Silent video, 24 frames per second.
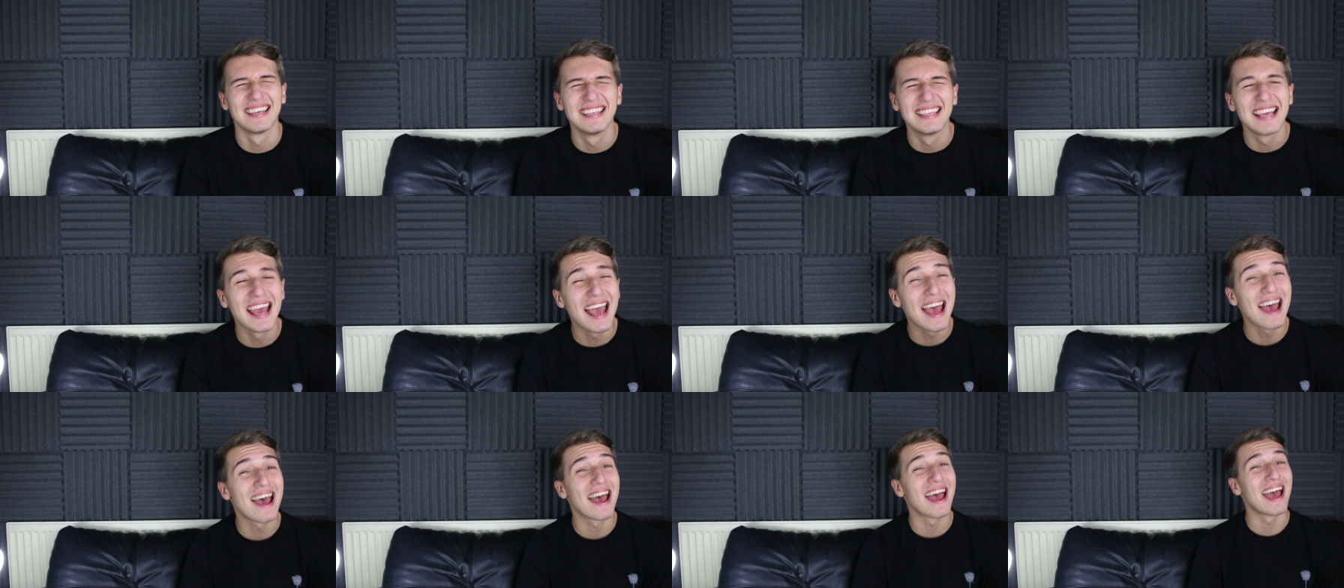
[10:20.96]

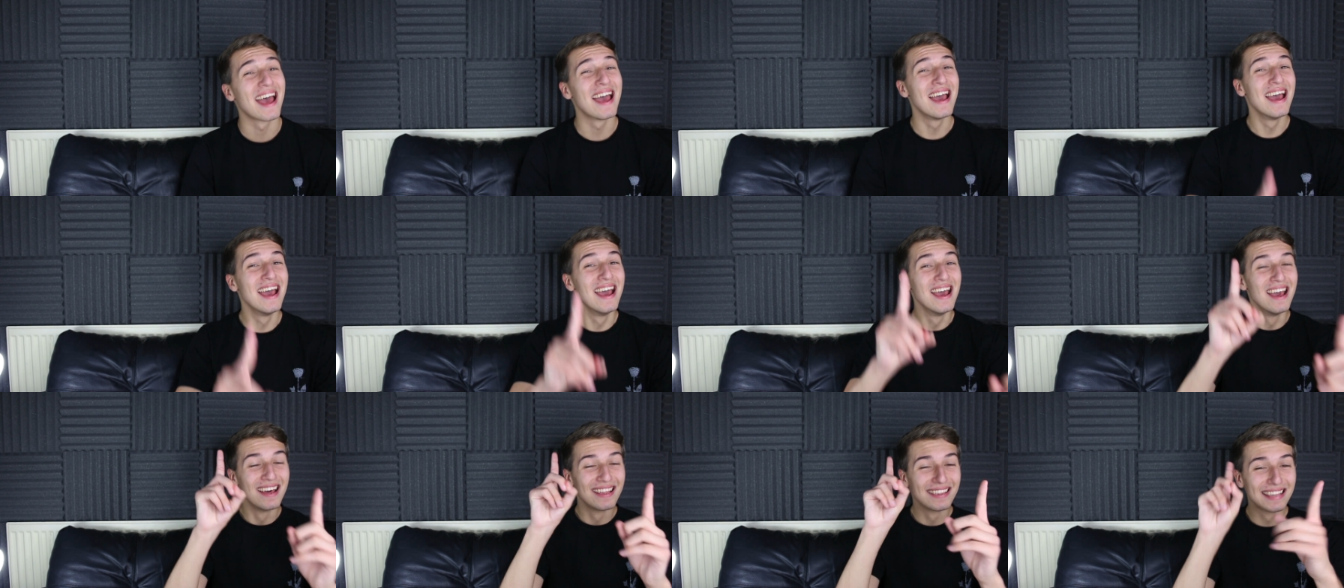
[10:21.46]
yeah,
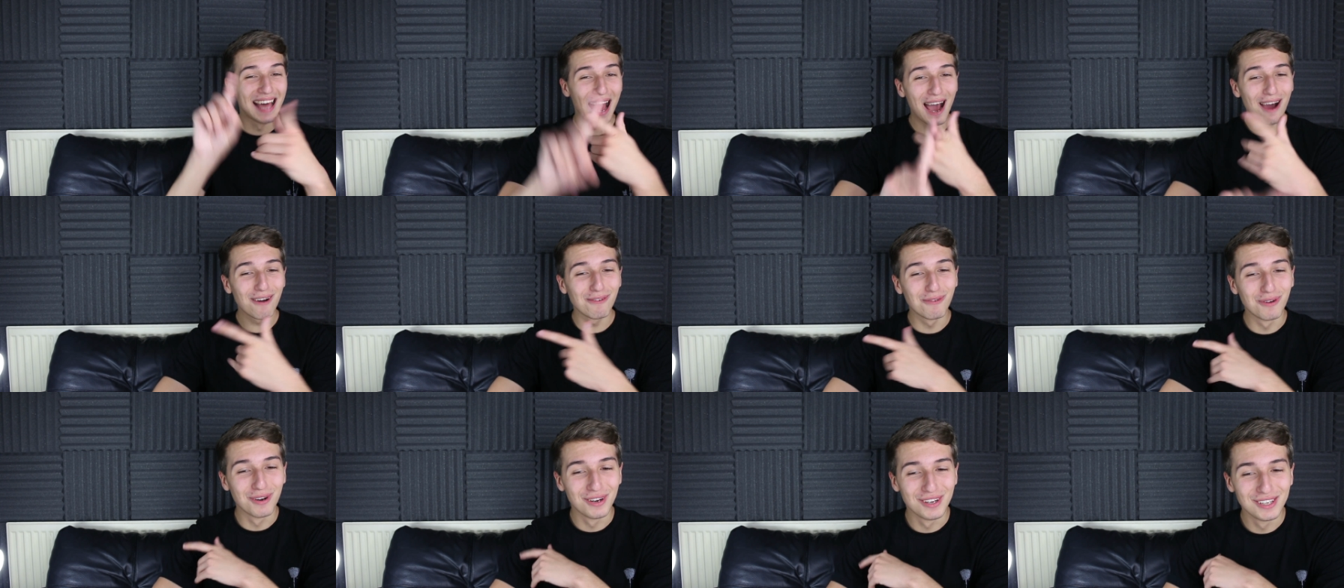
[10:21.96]

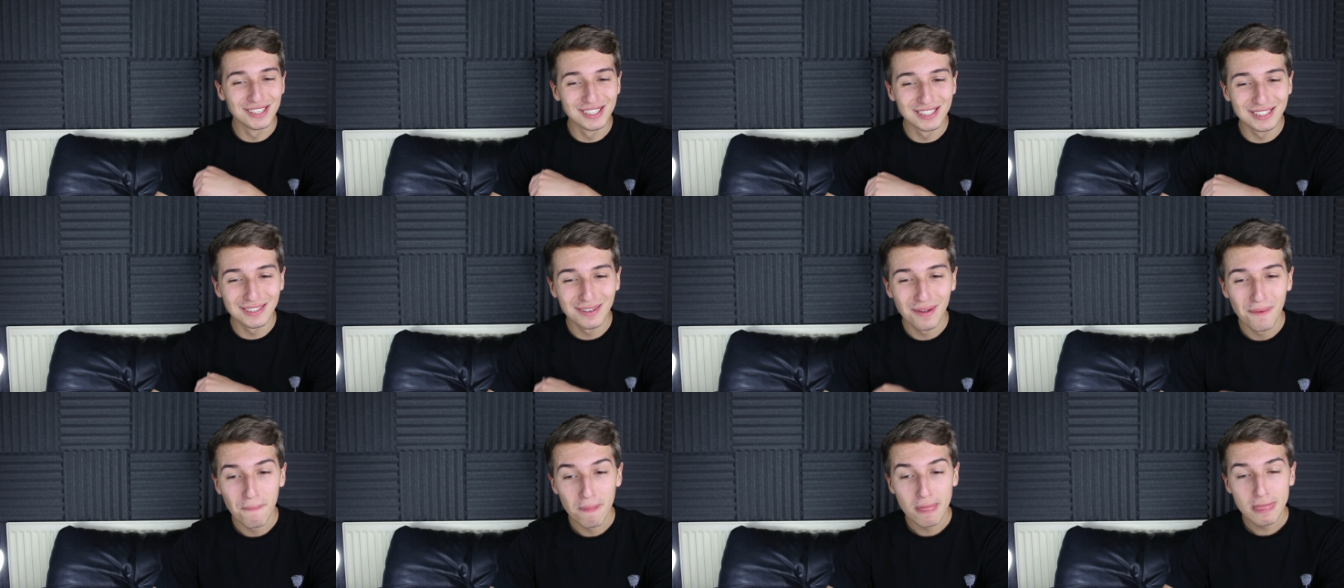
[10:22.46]
that was